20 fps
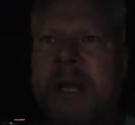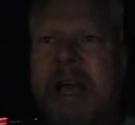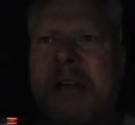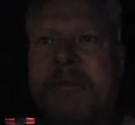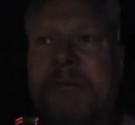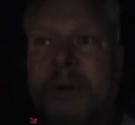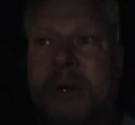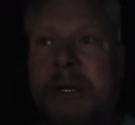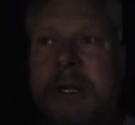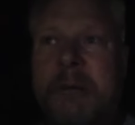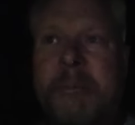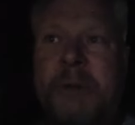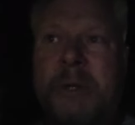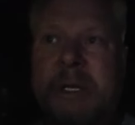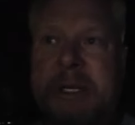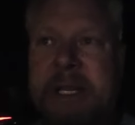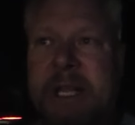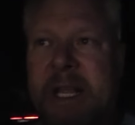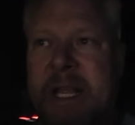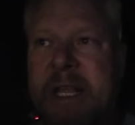After a
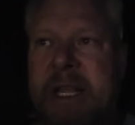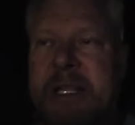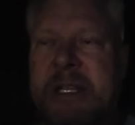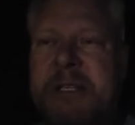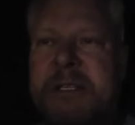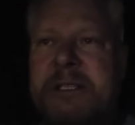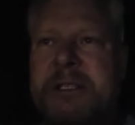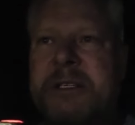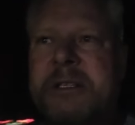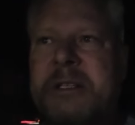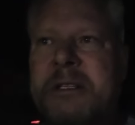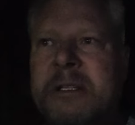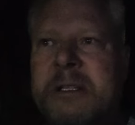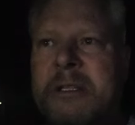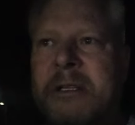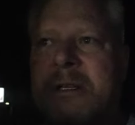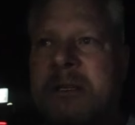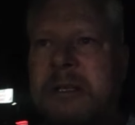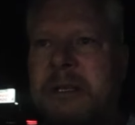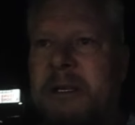couple of days,
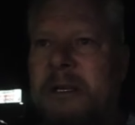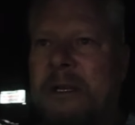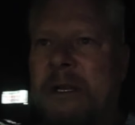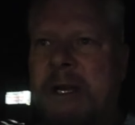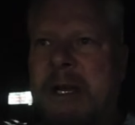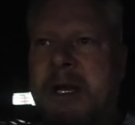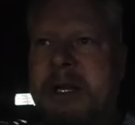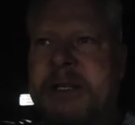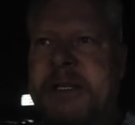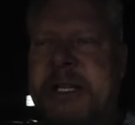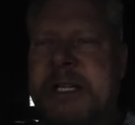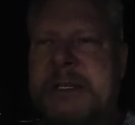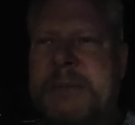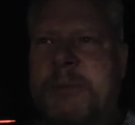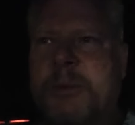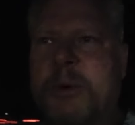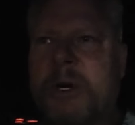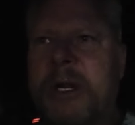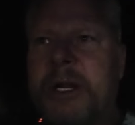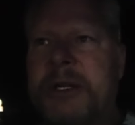
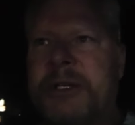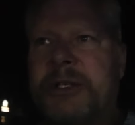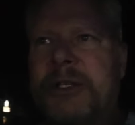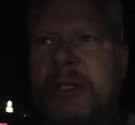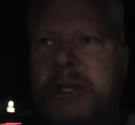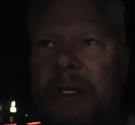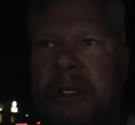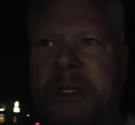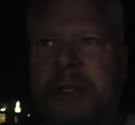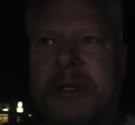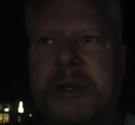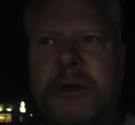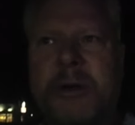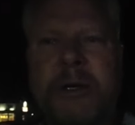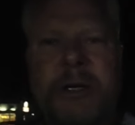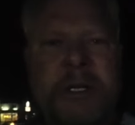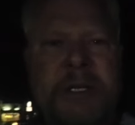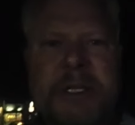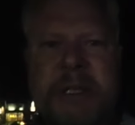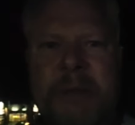desperation can turn to